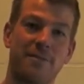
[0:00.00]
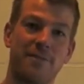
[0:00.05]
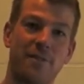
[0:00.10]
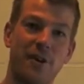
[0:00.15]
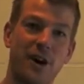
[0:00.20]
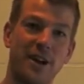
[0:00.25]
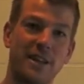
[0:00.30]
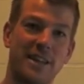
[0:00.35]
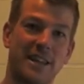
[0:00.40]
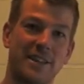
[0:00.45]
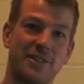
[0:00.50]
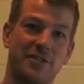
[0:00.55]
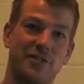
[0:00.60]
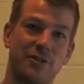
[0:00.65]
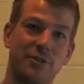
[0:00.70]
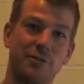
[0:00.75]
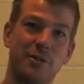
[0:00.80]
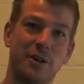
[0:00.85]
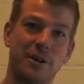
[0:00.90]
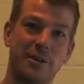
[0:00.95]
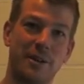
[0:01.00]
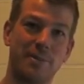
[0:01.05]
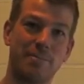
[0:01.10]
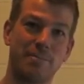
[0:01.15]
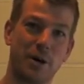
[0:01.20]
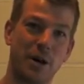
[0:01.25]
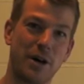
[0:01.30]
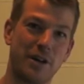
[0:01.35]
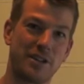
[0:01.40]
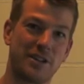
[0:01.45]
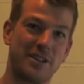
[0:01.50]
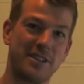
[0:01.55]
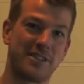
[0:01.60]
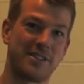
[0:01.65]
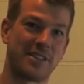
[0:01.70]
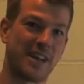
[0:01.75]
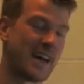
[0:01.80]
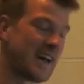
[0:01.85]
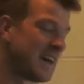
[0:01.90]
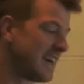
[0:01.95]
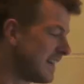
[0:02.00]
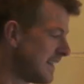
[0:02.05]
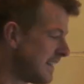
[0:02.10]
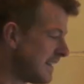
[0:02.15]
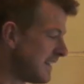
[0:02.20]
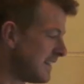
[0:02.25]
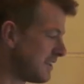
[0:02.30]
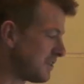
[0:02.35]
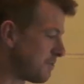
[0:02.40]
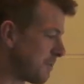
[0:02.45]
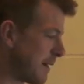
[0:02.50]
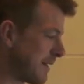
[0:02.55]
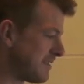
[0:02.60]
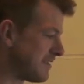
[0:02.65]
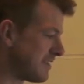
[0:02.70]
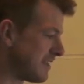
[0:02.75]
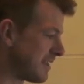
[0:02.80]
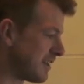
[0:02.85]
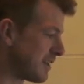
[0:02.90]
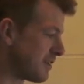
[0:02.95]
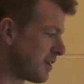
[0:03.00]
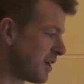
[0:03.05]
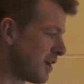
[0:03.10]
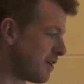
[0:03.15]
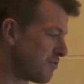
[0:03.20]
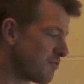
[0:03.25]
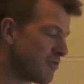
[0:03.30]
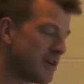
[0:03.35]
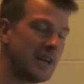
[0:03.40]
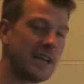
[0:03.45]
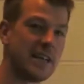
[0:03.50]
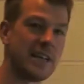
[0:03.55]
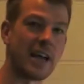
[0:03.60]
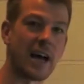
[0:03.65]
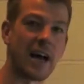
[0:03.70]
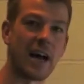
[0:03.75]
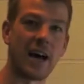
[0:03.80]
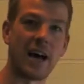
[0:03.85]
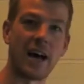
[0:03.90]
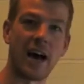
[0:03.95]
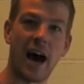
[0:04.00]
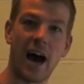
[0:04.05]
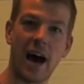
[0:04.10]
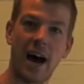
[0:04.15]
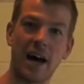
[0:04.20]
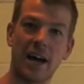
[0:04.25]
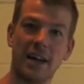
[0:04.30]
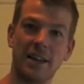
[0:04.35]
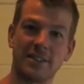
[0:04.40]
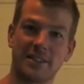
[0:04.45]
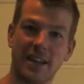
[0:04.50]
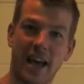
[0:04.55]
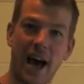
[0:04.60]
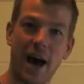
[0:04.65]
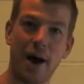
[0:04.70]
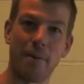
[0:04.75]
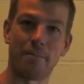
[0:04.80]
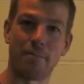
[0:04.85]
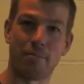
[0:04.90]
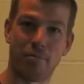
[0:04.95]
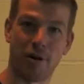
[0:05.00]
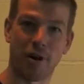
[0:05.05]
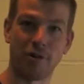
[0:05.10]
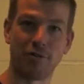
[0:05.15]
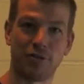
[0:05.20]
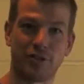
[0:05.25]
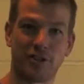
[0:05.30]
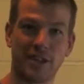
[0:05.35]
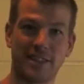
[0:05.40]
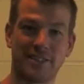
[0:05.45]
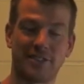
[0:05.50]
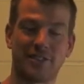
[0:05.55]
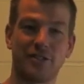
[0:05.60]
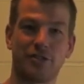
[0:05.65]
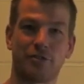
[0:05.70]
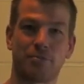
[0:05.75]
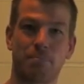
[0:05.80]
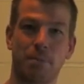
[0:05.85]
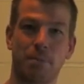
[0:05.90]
find that salt and then purchase that. It's basically a really as unprocessed as